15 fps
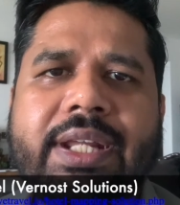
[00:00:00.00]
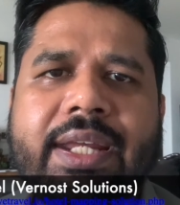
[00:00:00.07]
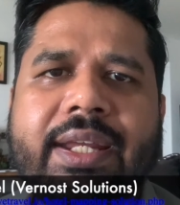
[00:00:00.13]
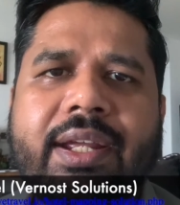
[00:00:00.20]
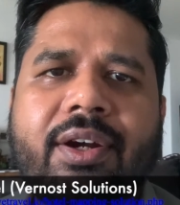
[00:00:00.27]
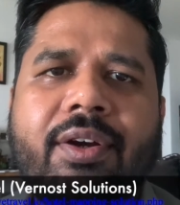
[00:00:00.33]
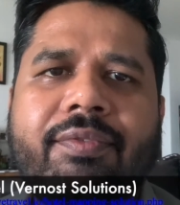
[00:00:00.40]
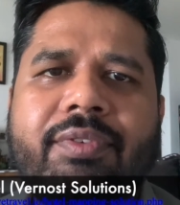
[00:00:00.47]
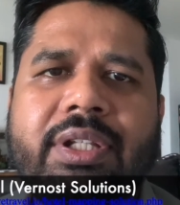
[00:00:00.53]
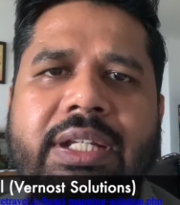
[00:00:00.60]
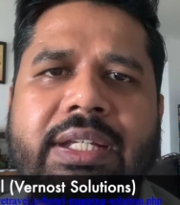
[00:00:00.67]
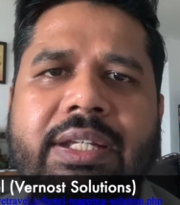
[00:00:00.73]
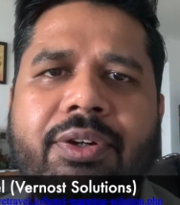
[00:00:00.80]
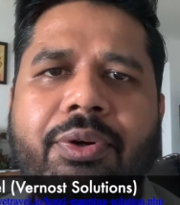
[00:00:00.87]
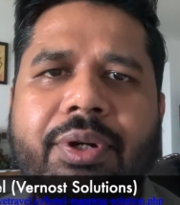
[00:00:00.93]
take care of
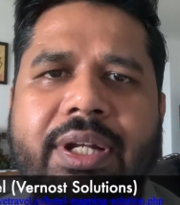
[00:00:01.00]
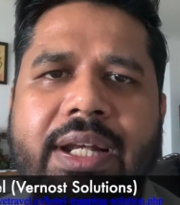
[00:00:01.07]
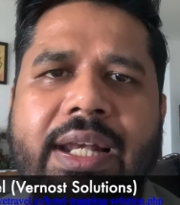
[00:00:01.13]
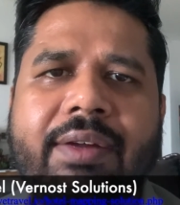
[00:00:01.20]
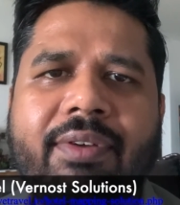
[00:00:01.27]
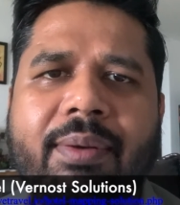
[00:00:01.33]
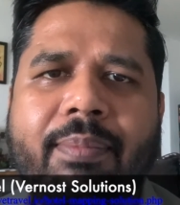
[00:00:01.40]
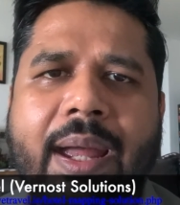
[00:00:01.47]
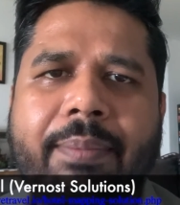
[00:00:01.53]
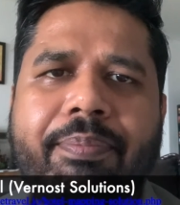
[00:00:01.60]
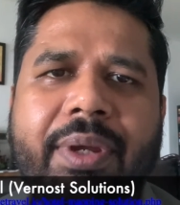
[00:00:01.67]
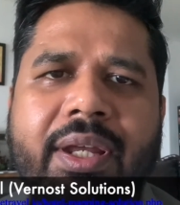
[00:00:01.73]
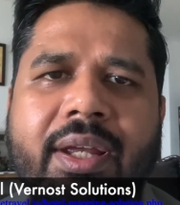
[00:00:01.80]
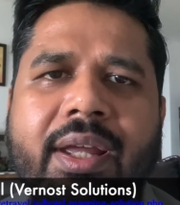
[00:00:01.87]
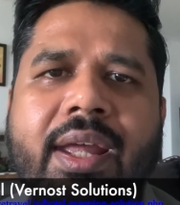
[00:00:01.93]
the hotel level
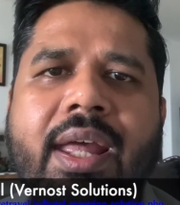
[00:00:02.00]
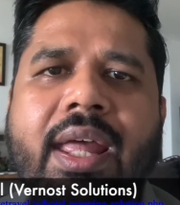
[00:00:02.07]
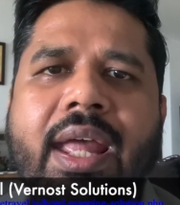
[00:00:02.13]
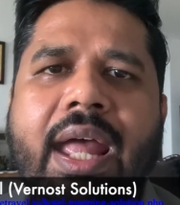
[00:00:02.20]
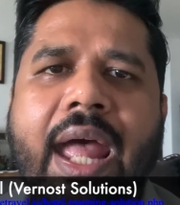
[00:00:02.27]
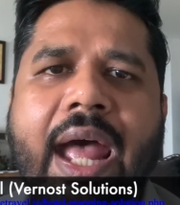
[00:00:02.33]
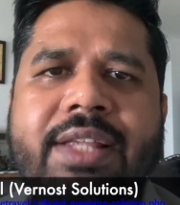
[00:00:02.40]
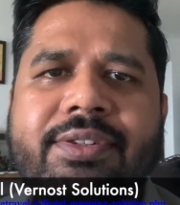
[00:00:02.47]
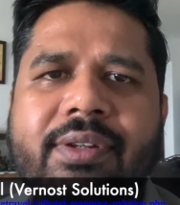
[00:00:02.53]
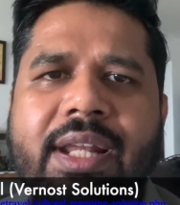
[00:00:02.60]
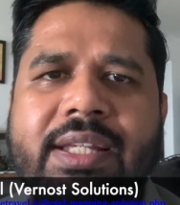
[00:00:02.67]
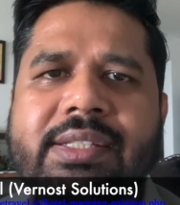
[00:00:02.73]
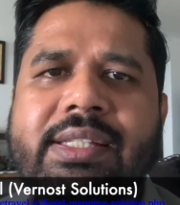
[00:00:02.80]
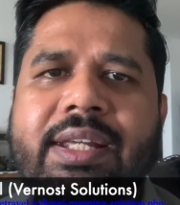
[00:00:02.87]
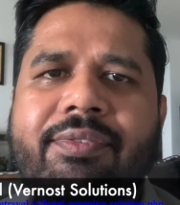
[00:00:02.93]
mapping as well
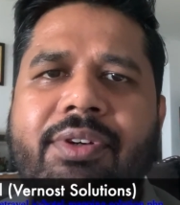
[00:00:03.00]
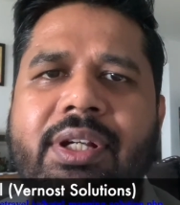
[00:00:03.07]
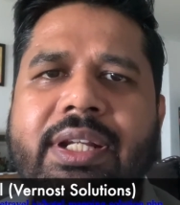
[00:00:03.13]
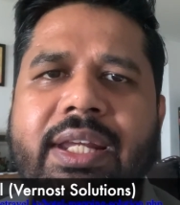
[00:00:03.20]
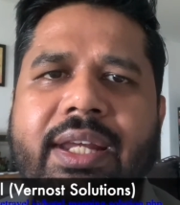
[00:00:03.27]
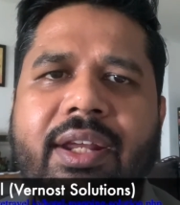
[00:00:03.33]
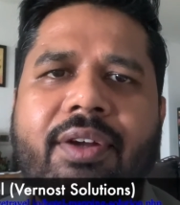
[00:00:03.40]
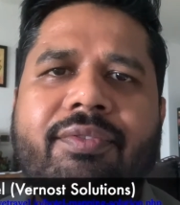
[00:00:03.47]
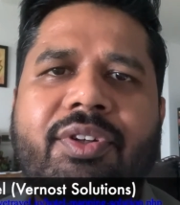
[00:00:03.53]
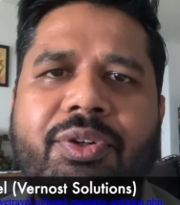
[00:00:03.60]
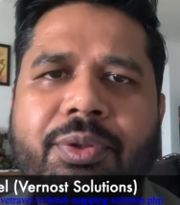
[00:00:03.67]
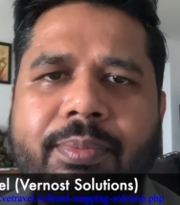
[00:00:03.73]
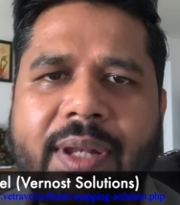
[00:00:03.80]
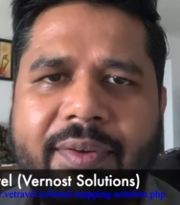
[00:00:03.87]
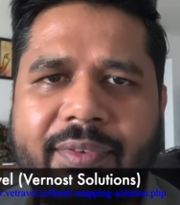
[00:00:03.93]
as they will take care of the
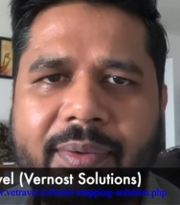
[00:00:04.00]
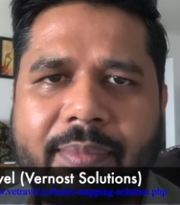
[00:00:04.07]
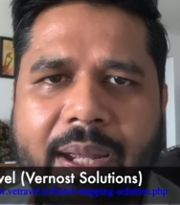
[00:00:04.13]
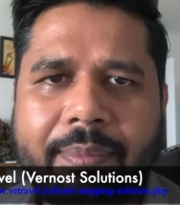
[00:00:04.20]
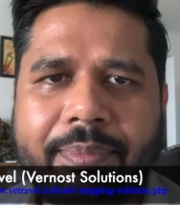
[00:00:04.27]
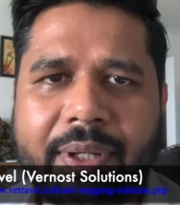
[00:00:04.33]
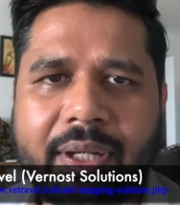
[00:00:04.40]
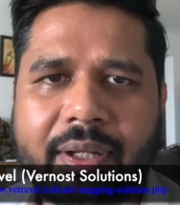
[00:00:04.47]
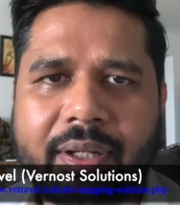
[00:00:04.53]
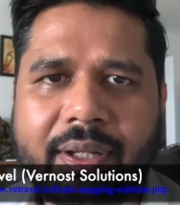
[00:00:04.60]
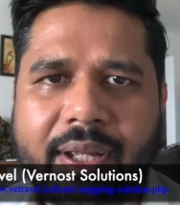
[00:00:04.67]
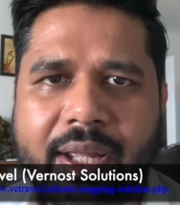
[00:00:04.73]
room level mapping.